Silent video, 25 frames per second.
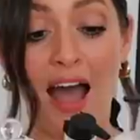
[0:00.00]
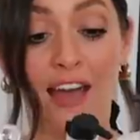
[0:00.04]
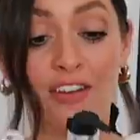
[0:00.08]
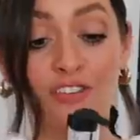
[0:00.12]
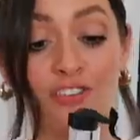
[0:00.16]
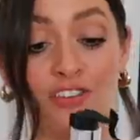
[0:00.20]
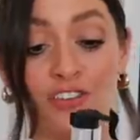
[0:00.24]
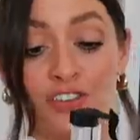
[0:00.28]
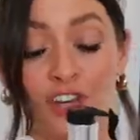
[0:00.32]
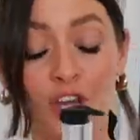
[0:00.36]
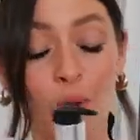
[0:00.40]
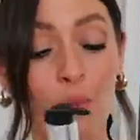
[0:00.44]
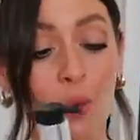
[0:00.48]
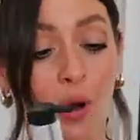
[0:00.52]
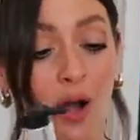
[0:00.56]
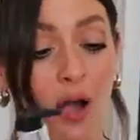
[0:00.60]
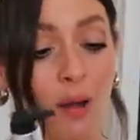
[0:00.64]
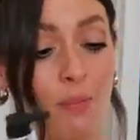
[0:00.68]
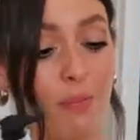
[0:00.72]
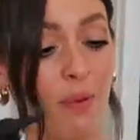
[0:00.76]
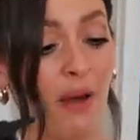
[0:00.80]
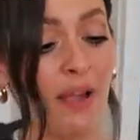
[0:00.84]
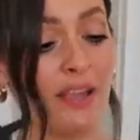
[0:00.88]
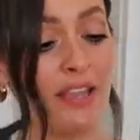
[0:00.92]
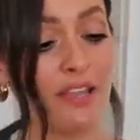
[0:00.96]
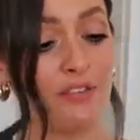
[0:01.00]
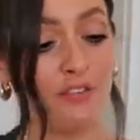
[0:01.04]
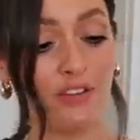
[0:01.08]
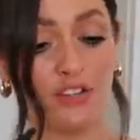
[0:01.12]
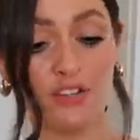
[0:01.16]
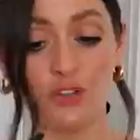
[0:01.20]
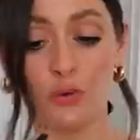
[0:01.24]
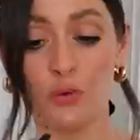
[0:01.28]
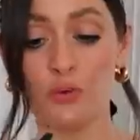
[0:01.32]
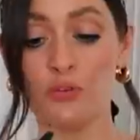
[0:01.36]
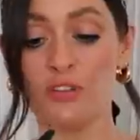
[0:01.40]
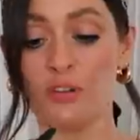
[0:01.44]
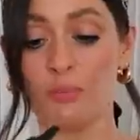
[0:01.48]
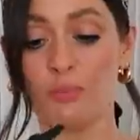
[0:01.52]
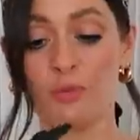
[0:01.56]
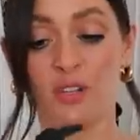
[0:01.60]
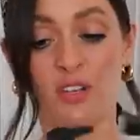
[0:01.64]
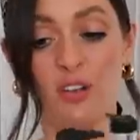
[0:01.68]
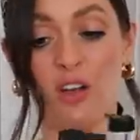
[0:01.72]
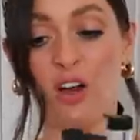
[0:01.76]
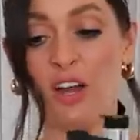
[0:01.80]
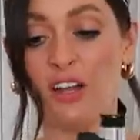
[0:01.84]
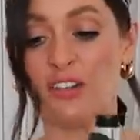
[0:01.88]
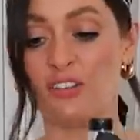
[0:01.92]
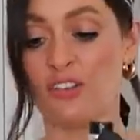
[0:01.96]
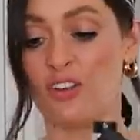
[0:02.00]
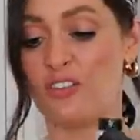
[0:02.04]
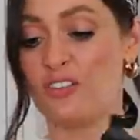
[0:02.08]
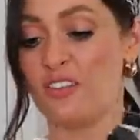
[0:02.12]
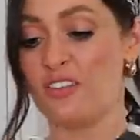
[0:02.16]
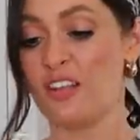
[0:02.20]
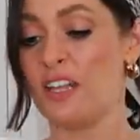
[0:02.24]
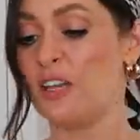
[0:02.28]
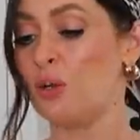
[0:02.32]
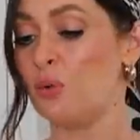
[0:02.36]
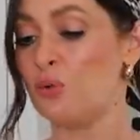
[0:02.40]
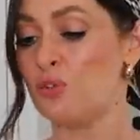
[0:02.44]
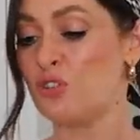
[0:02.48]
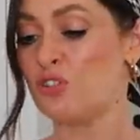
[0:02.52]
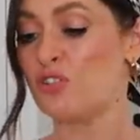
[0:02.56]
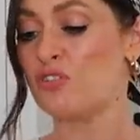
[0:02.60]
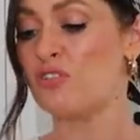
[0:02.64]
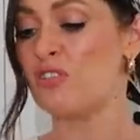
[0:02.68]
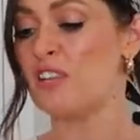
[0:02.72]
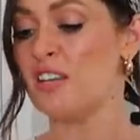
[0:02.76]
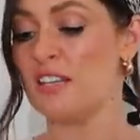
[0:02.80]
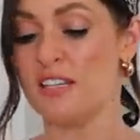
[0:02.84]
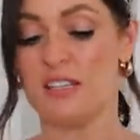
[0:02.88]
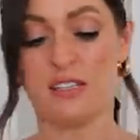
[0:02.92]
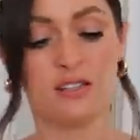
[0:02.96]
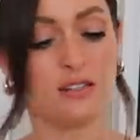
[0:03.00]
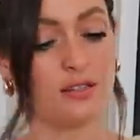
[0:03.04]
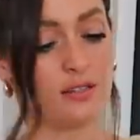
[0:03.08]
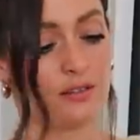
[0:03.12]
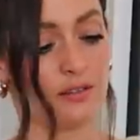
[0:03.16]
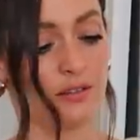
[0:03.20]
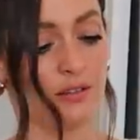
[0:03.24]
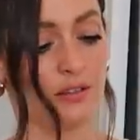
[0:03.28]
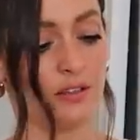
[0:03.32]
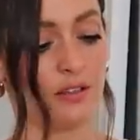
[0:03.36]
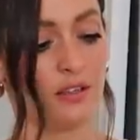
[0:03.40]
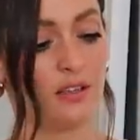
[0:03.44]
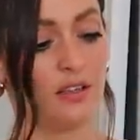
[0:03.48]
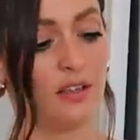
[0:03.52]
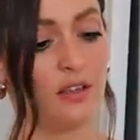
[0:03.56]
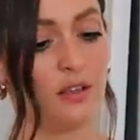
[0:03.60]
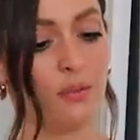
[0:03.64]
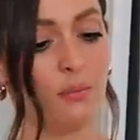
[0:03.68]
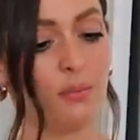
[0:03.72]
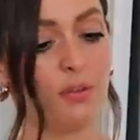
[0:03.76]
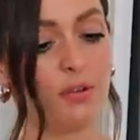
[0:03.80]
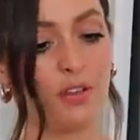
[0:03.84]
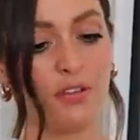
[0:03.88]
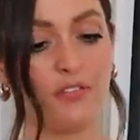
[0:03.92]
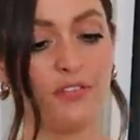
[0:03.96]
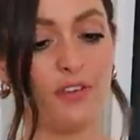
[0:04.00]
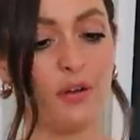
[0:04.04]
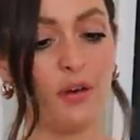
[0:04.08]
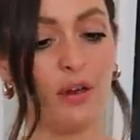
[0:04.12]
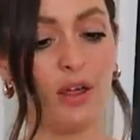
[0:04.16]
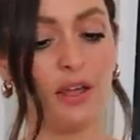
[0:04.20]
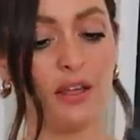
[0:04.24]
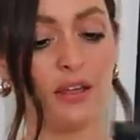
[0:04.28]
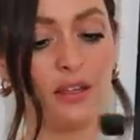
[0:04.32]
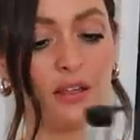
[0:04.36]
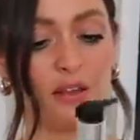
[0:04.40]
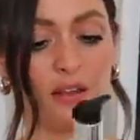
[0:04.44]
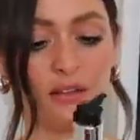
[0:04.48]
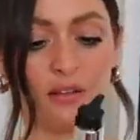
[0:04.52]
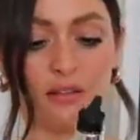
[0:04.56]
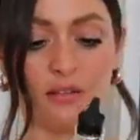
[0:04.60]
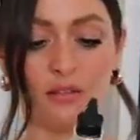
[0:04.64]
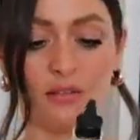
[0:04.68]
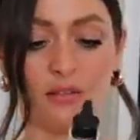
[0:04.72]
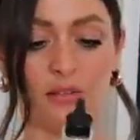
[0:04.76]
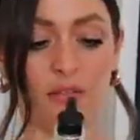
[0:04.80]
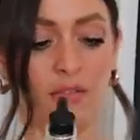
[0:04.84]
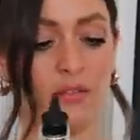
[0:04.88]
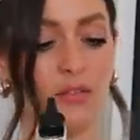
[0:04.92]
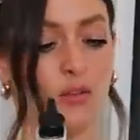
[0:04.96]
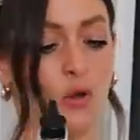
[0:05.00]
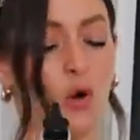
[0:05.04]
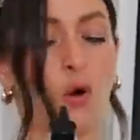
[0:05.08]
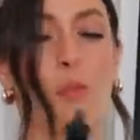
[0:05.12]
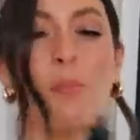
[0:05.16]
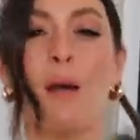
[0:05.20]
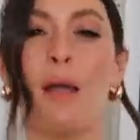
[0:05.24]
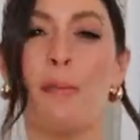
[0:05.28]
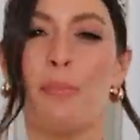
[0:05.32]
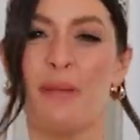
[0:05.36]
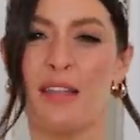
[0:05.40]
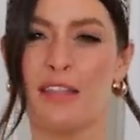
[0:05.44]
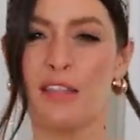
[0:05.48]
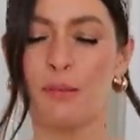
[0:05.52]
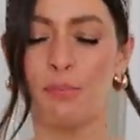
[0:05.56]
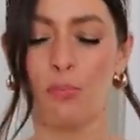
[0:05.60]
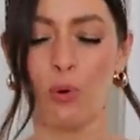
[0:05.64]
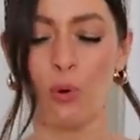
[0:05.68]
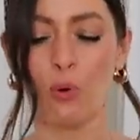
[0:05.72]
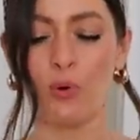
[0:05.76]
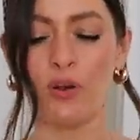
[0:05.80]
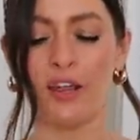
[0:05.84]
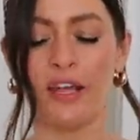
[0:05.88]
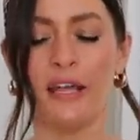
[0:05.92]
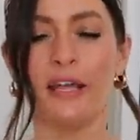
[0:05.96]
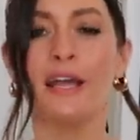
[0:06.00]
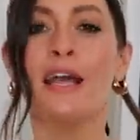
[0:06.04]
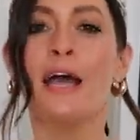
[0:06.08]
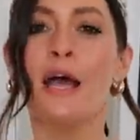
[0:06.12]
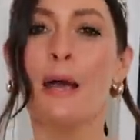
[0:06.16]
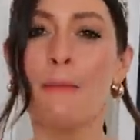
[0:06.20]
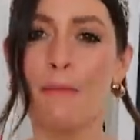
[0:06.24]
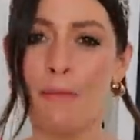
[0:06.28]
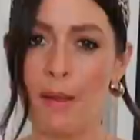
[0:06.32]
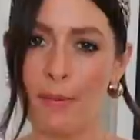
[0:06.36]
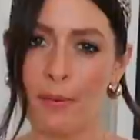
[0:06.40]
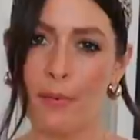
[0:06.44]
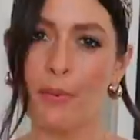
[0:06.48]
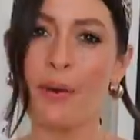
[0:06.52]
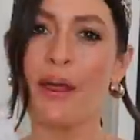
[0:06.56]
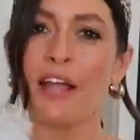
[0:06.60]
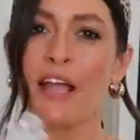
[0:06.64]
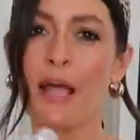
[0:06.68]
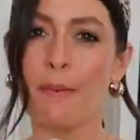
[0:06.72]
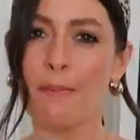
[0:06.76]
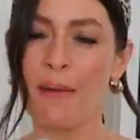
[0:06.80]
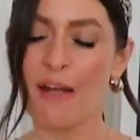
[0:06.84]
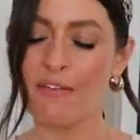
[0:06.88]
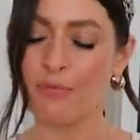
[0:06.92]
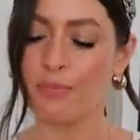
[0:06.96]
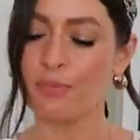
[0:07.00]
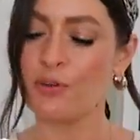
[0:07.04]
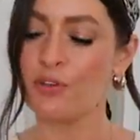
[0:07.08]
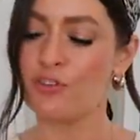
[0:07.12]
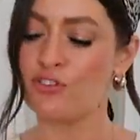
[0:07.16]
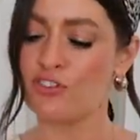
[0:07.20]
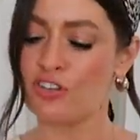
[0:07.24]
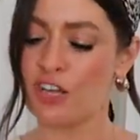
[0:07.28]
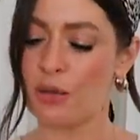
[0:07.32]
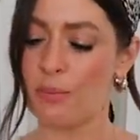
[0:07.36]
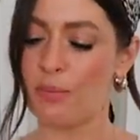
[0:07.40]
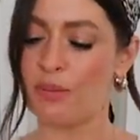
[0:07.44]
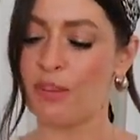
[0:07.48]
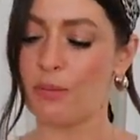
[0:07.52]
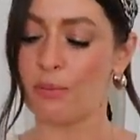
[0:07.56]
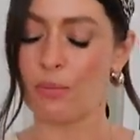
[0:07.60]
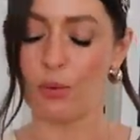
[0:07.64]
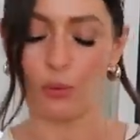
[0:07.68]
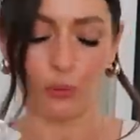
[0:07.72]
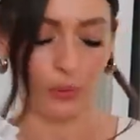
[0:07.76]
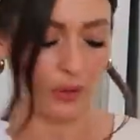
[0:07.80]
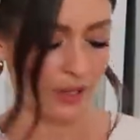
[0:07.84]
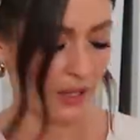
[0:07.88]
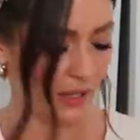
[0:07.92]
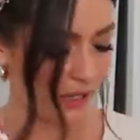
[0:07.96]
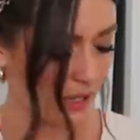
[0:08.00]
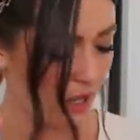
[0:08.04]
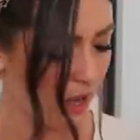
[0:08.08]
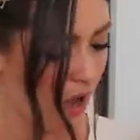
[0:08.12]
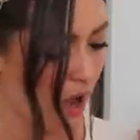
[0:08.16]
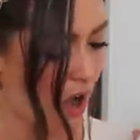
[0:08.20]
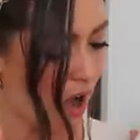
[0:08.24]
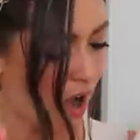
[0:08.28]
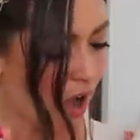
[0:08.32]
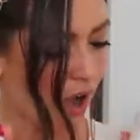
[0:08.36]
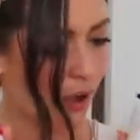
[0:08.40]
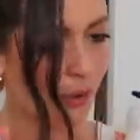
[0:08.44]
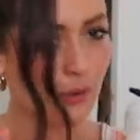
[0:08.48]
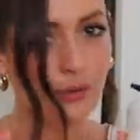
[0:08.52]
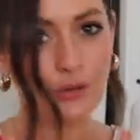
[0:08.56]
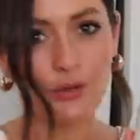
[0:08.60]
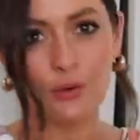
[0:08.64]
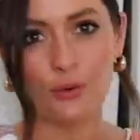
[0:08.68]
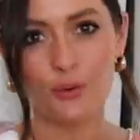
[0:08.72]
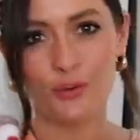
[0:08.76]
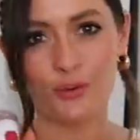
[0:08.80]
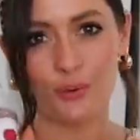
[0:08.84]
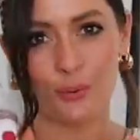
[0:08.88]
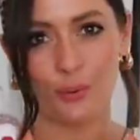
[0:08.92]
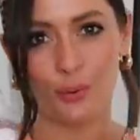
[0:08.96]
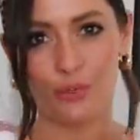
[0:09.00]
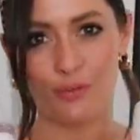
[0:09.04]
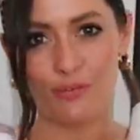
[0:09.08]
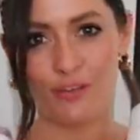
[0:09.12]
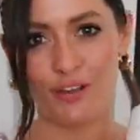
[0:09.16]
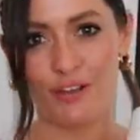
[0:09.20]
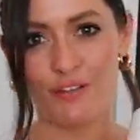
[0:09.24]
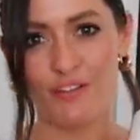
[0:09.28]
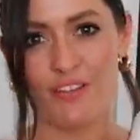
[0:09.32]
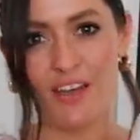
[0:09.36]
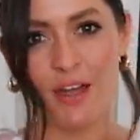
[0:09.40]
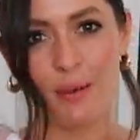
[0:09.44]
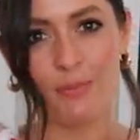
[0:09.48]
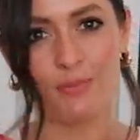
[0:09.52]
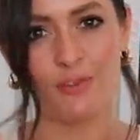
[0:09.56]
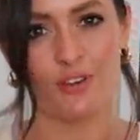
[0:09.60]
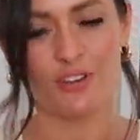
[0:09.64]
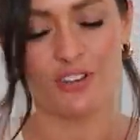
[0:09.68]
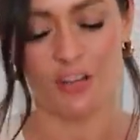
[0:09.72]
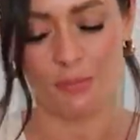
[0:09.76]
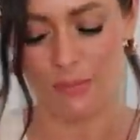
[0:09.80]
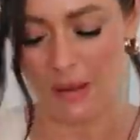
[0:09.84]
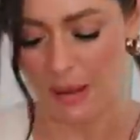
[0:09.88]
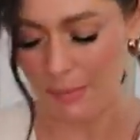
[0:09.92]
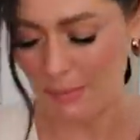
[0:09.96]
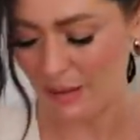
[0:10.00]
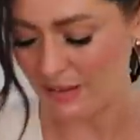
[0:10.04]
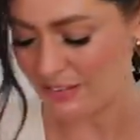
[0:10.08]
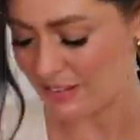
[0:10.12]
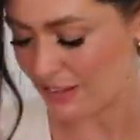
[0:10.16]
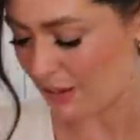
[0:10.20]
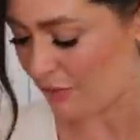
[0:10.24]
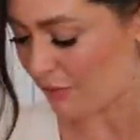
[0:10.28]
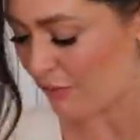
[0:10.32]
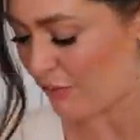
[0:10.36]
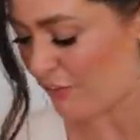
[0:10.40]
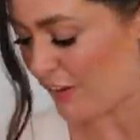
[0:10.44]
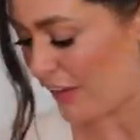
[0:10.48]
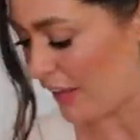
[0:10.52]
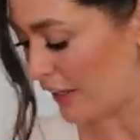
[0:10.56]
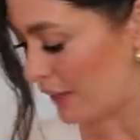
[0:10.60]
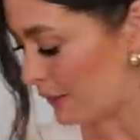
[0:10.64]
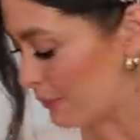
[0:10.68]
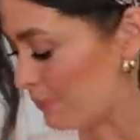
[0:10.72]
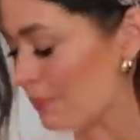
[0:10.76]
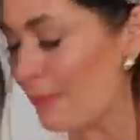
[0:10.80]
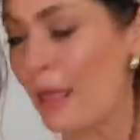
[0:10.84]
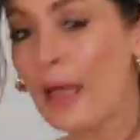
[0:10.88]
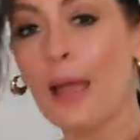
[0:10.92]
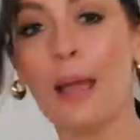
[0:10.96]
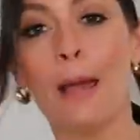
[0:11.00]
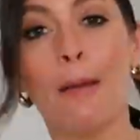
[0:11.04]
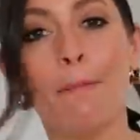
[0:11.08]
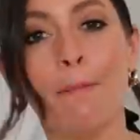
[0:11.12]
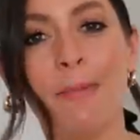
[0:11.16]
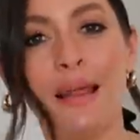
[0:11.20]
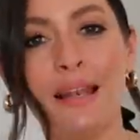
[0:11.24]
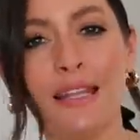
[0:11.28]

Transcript: And you know what, I might even use them tonight just as a little treat, because I feel like, or maybe in the morning, maybe when I get back from the gym in the morning, I'll use all three of them just to make myself feel $1